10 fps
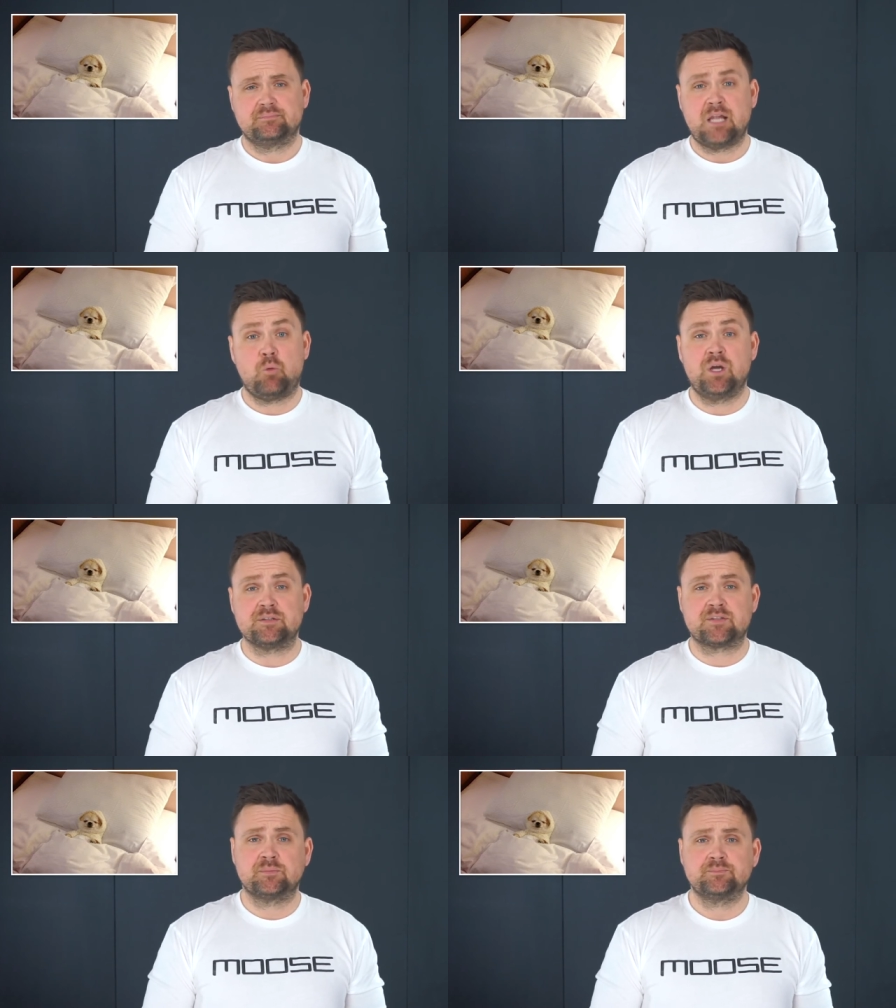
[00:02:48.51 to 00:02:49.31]
Not
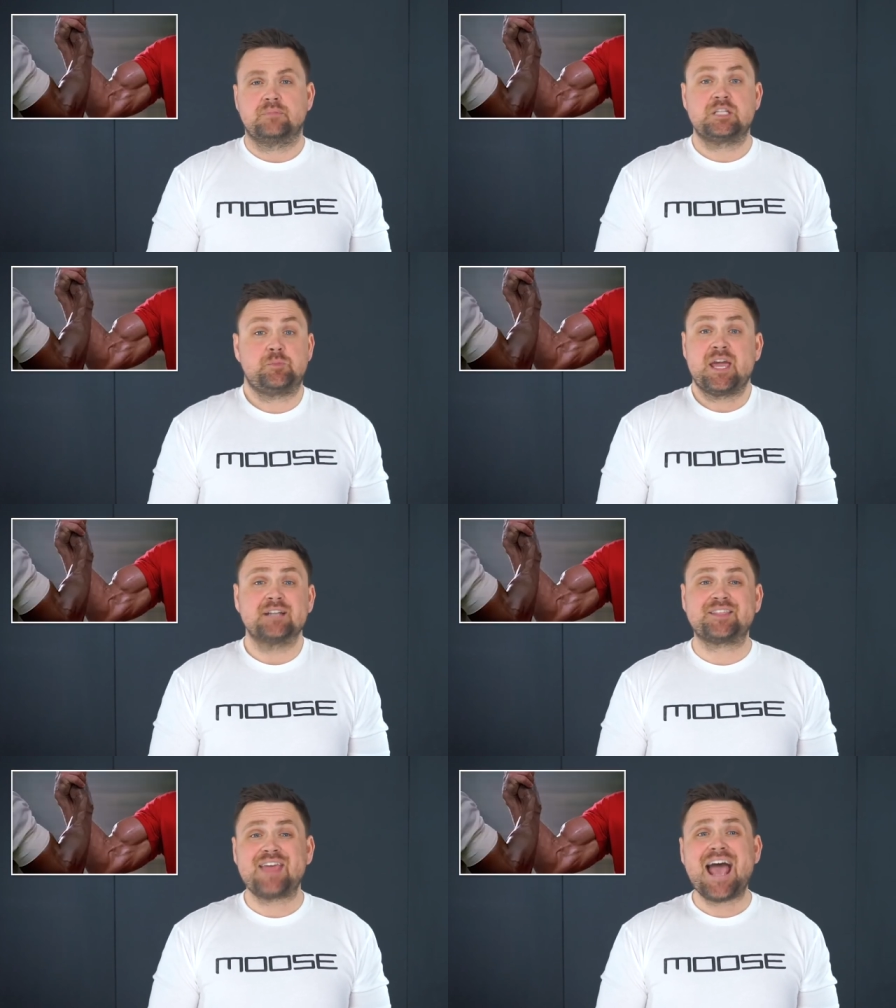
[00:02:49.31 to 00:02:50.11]
once. It's
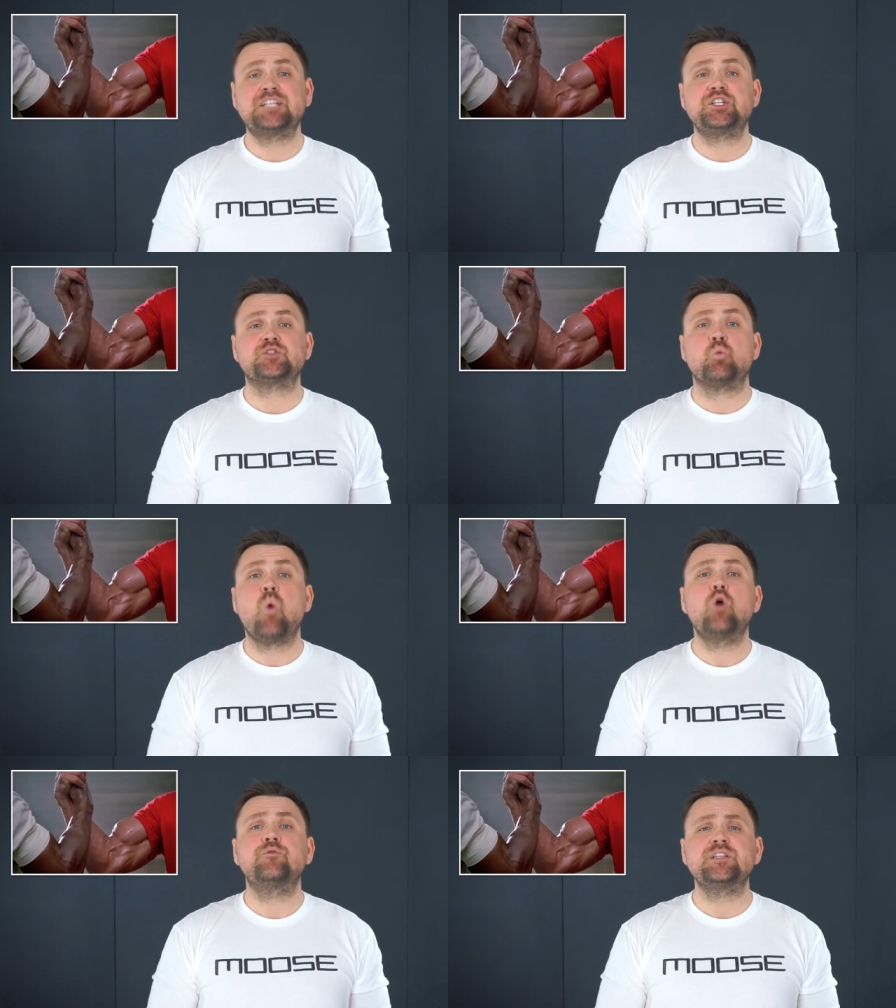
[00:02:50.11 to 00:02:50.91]
because thatch is
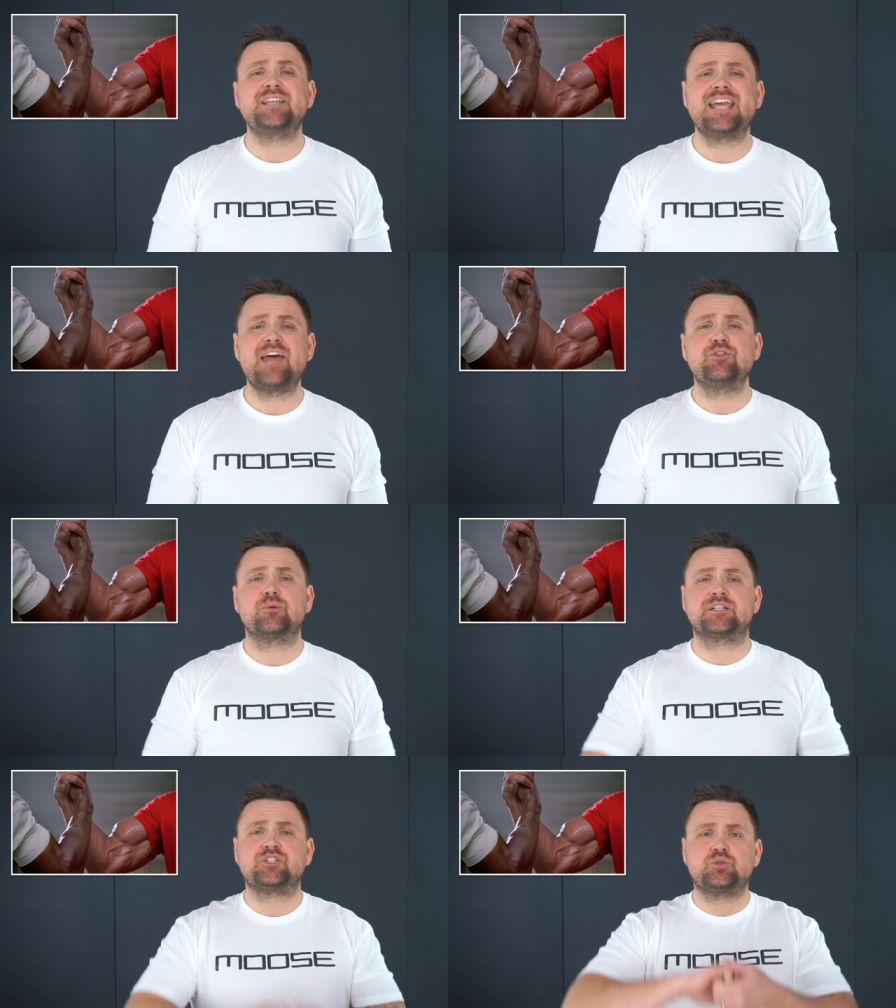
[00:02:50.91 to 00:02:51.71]
woven together
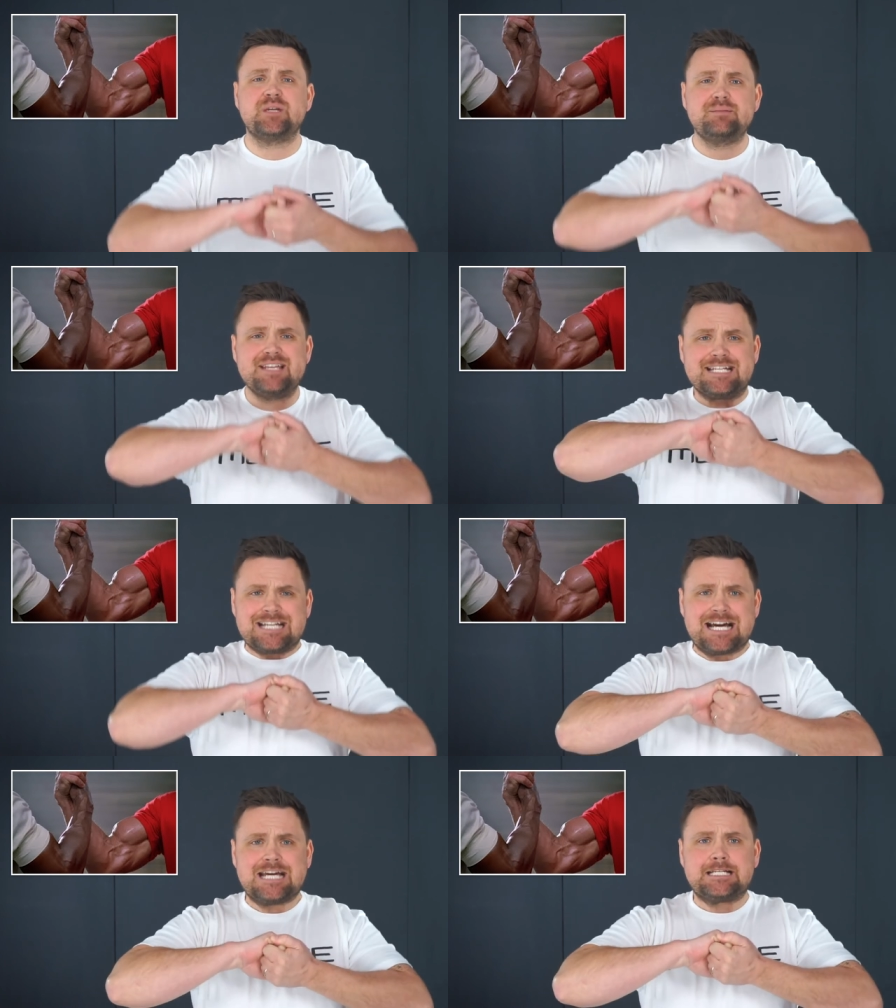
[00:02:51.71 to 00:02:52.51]
extremely
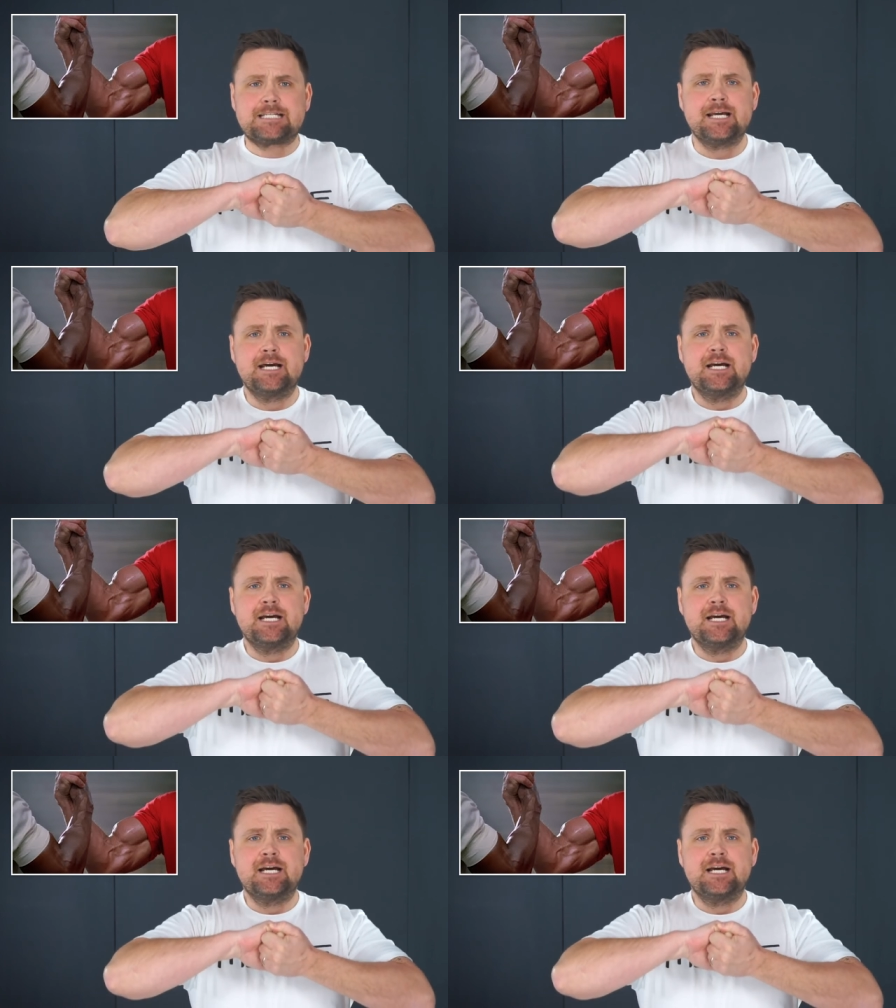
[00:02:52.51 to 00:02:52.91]
tight